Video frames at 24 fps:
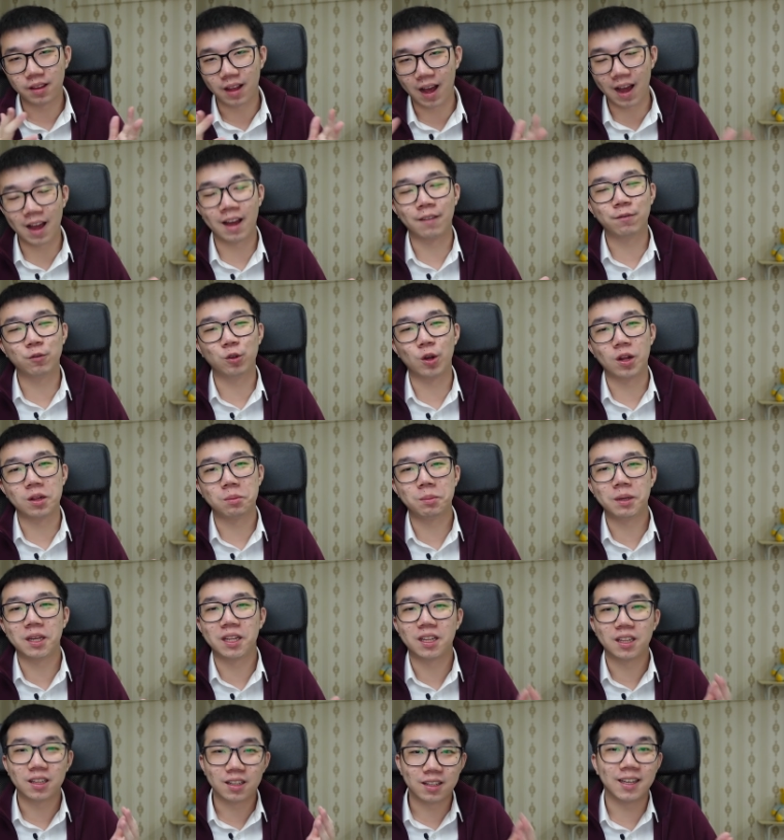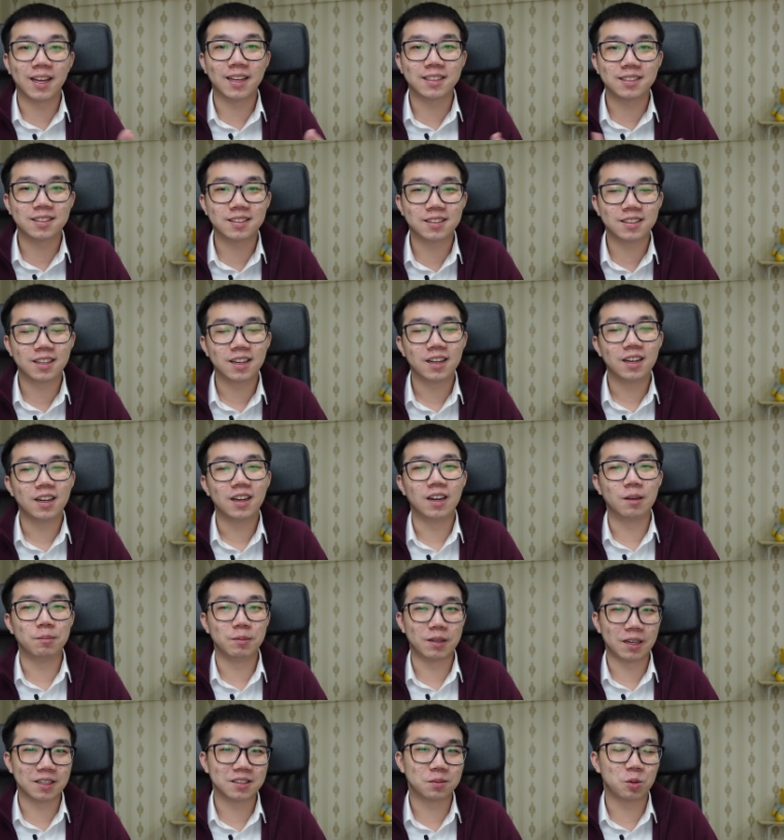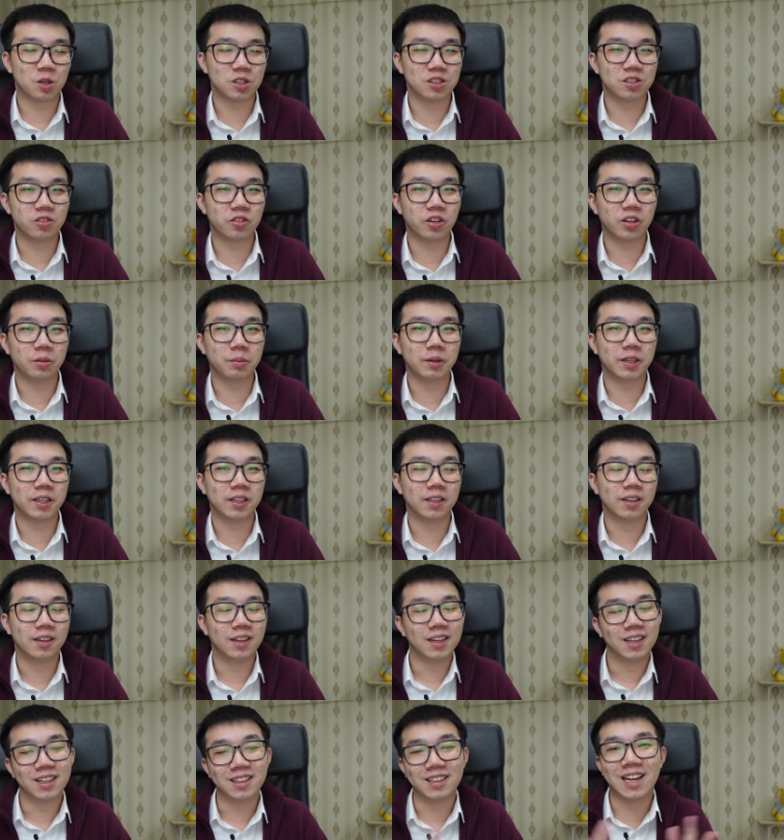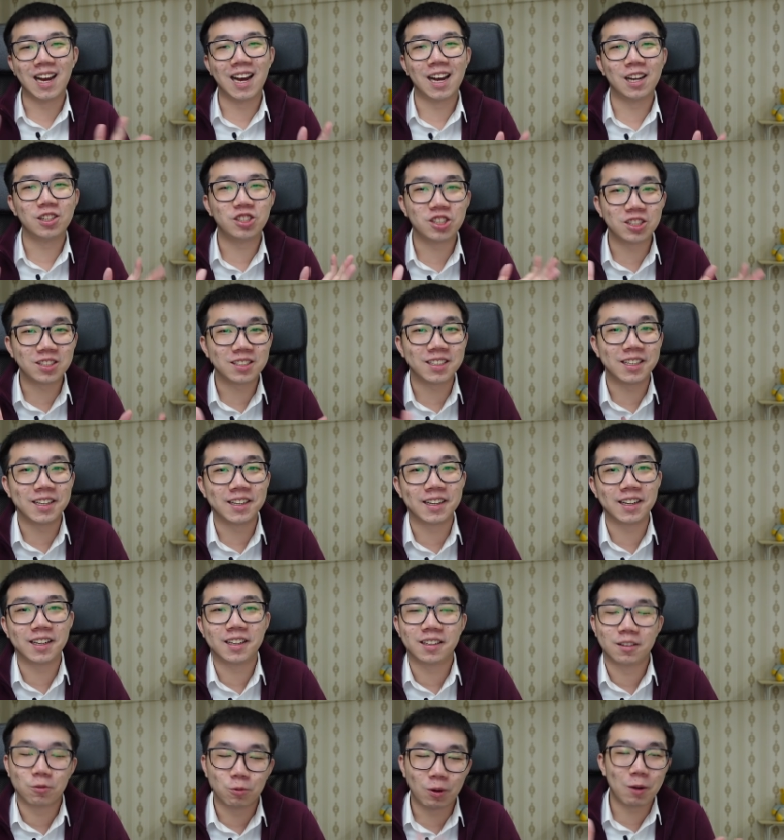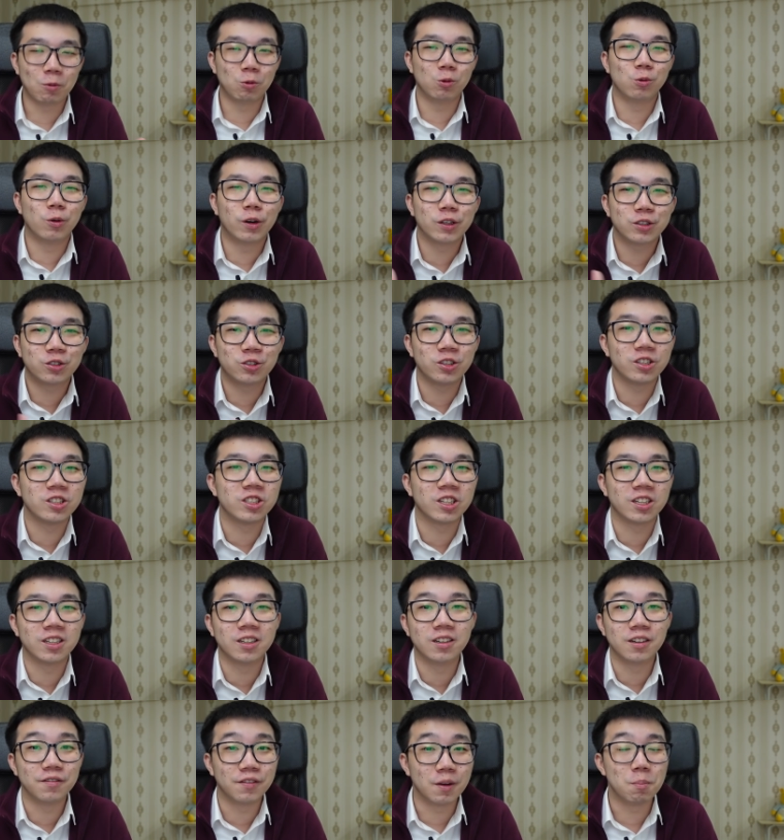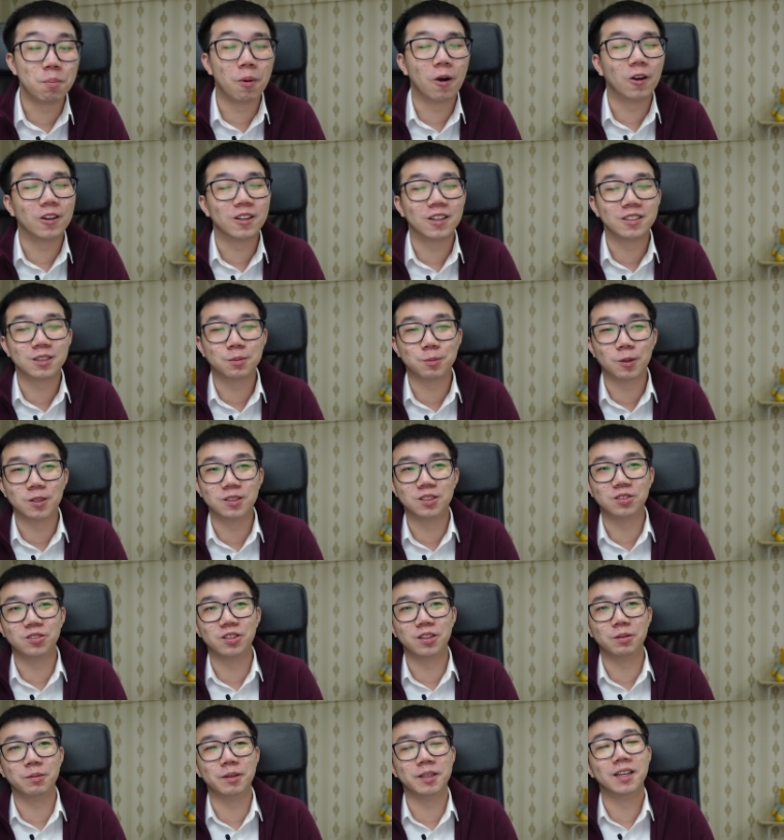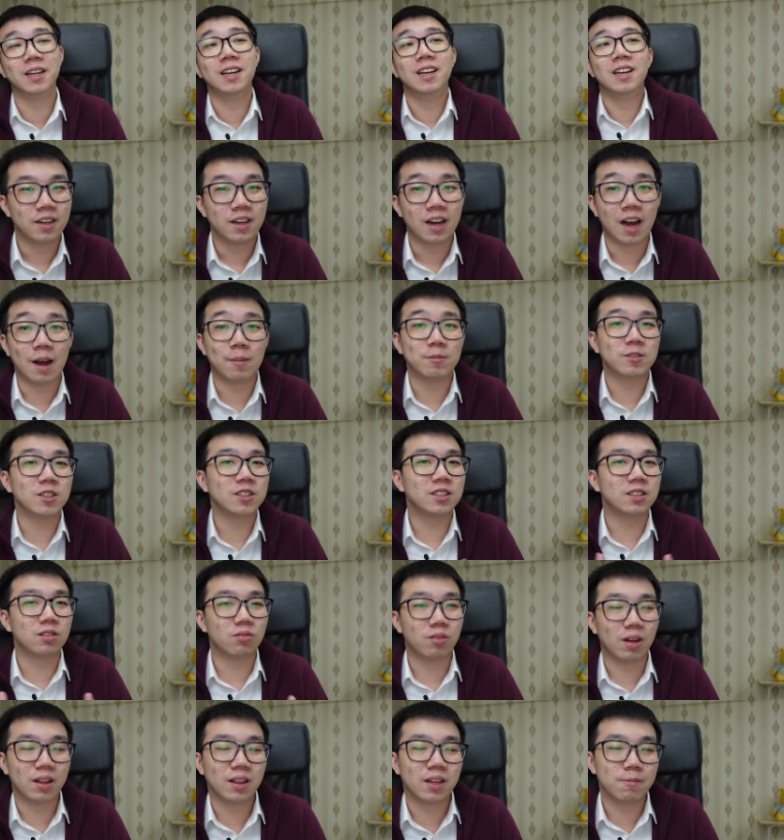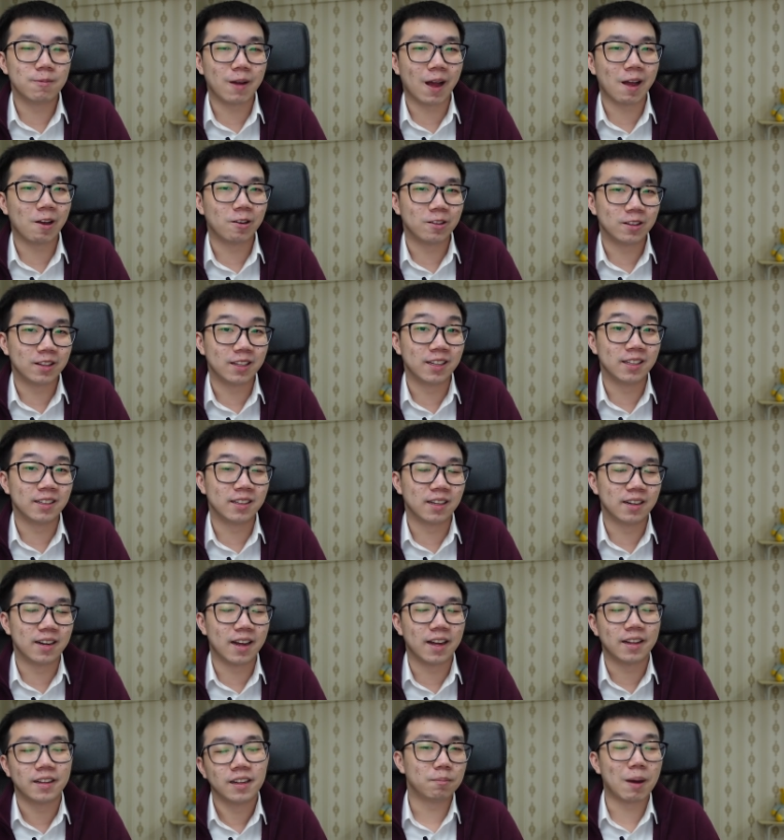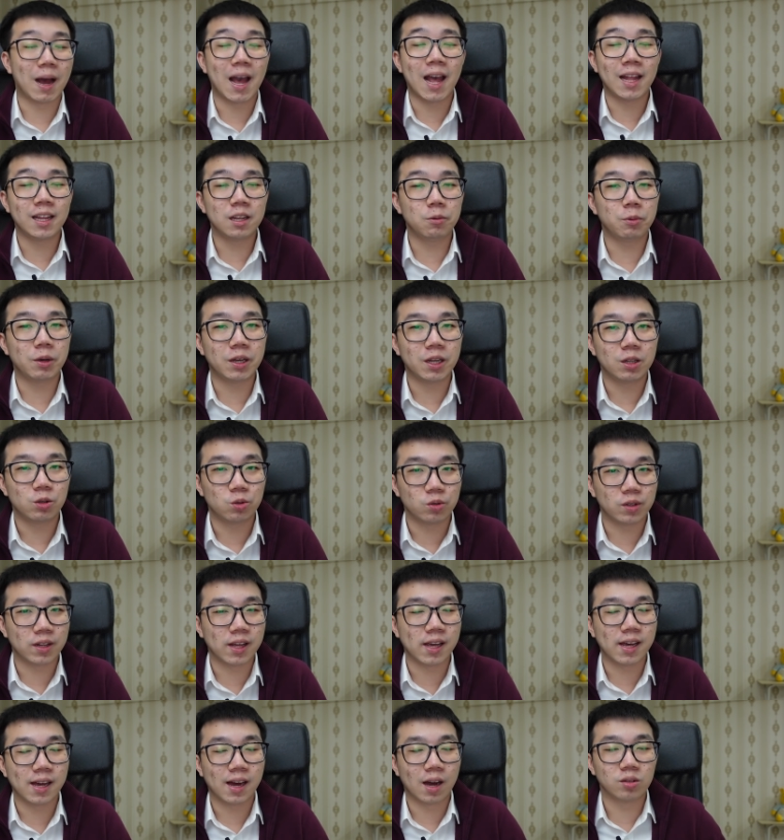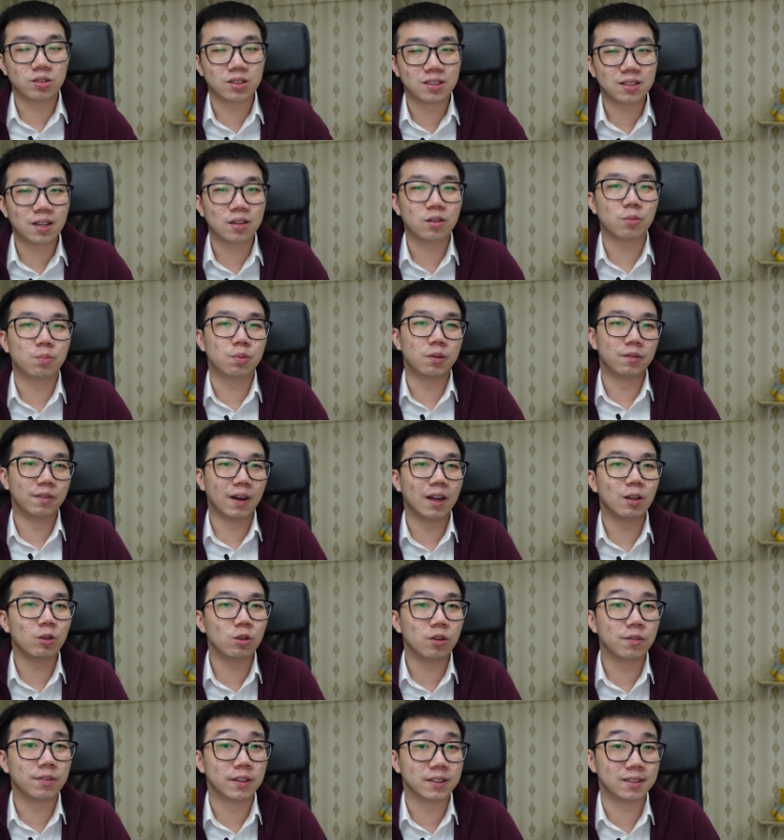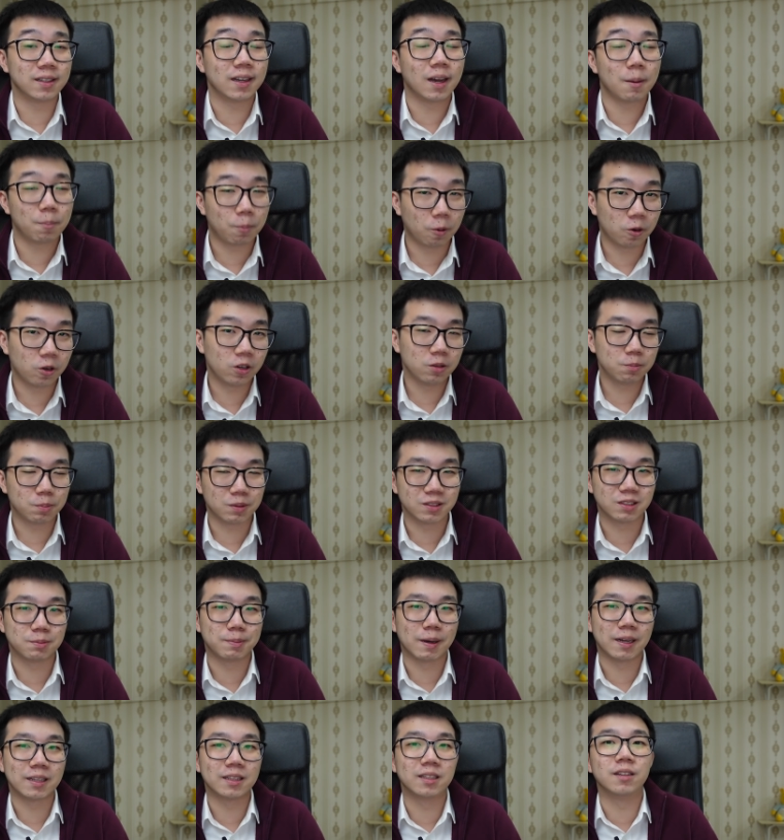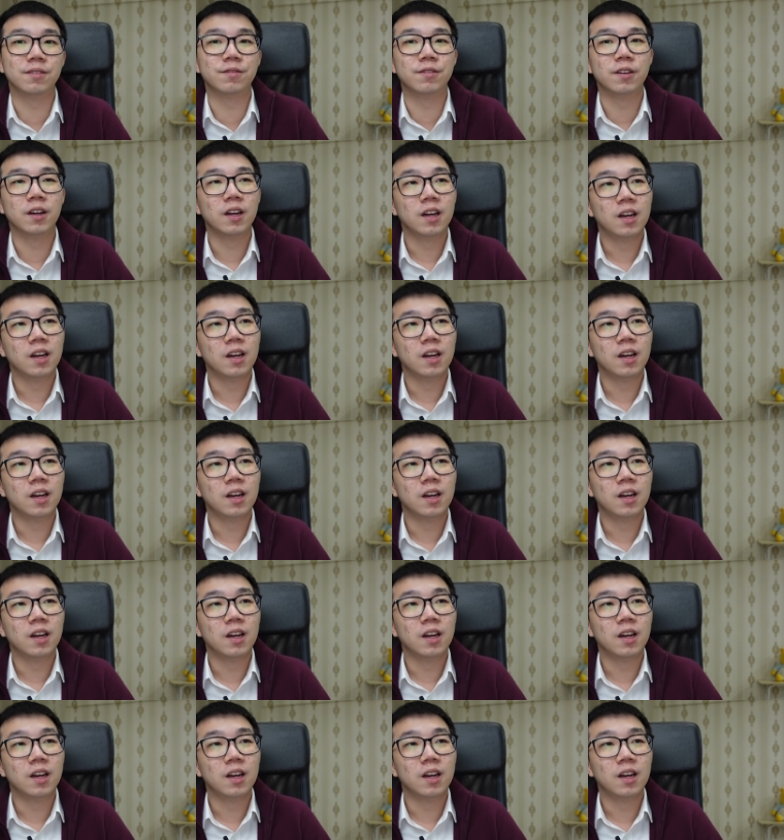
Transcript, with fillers: I have to admit, yes, um, they're sponsoring me. Nah, just kidding. Why would Wall Street Journal even bother sponsoring me? I'm just a random guy on the internet. But anyway, today I'll just like to provide you with a Singaporean perspective.